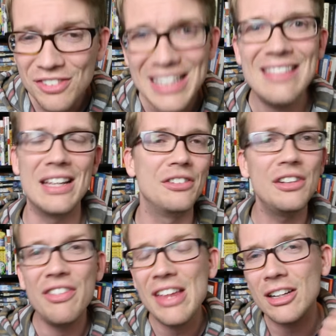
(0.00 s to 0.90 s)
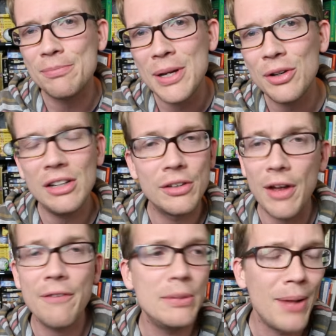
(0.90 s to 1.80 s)
seen this. It's in the experience of
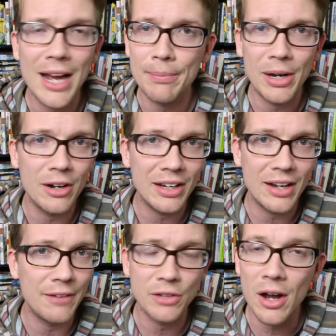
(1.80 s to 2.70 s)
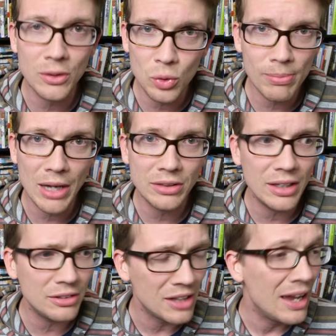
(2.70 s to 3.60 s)
every black American I've talked to about
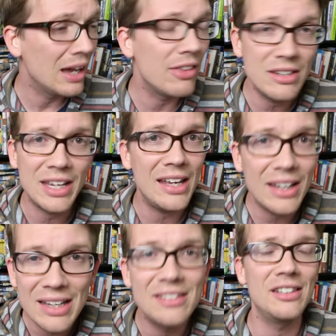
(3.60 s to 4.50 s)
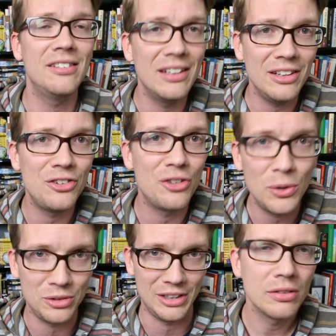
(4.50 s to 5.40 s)
this, and the data consistently
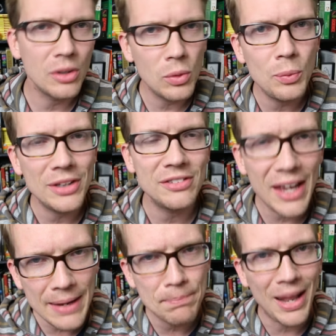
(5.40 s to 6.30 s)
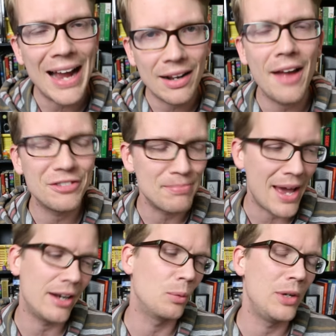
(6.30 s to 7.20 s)
shows it. So when we say Black Lives
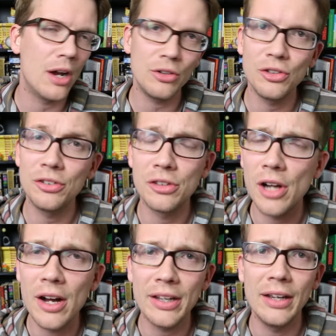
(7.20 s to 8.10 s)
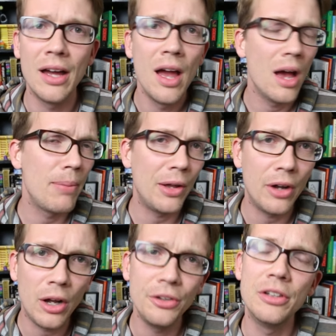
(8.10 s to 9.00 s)
Matter, we aren't just talking
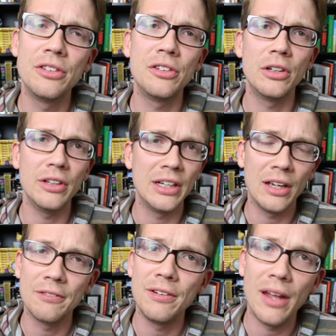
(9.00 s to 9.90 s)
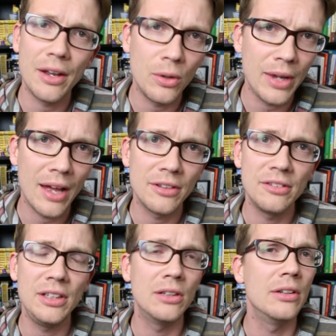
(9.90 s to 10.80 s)
about Alton Sterling and Philando
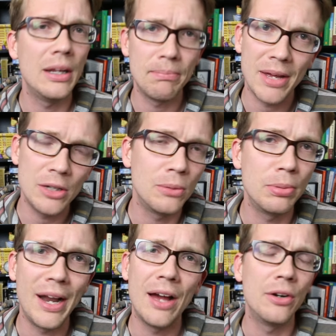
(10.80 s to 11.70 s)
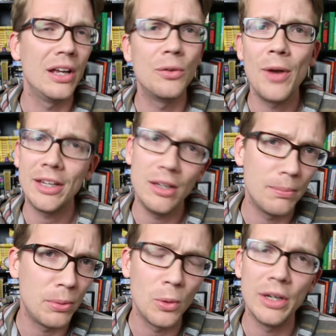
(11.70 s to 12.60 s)
Castile and Michael Brown and
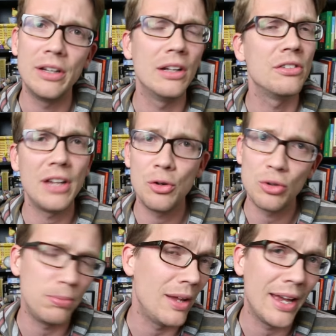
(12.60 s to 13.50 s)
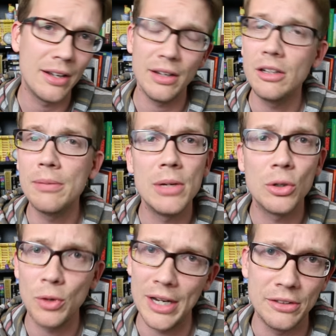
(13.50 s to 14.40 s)
Rekia Boyd and Sandra Bland and
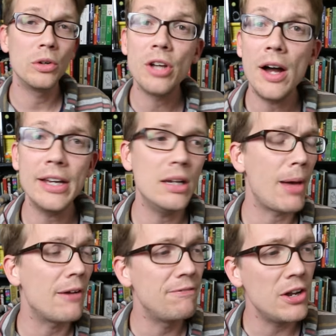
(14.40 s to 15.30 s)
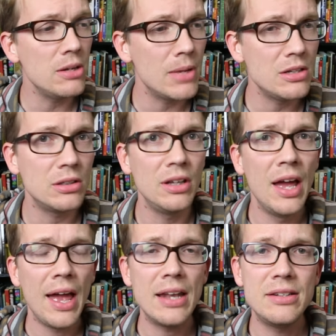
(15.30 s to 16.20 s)
Tamir Rice. We're talking about a fundamental
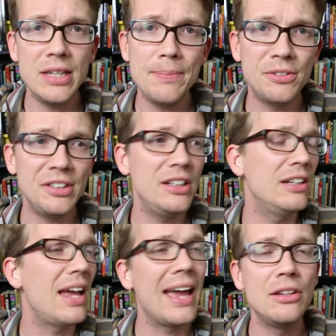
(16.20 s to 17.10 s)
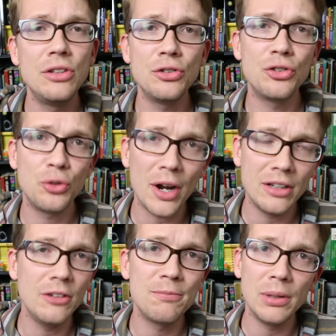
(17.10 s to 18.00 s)
and deep-seated and
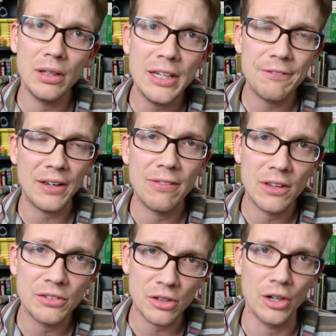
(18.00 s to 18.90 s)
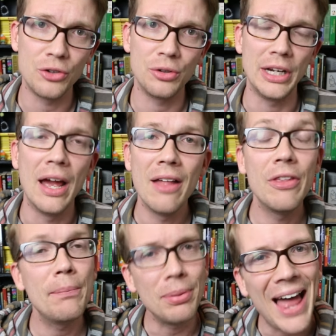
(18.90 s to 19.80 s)
destructive belief in this country
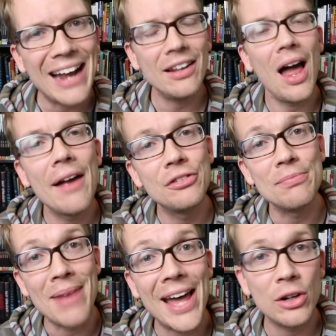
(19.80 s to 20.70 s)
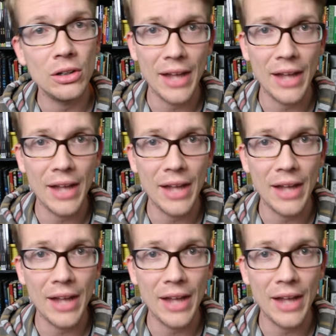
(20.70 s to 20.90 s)
that black lives matter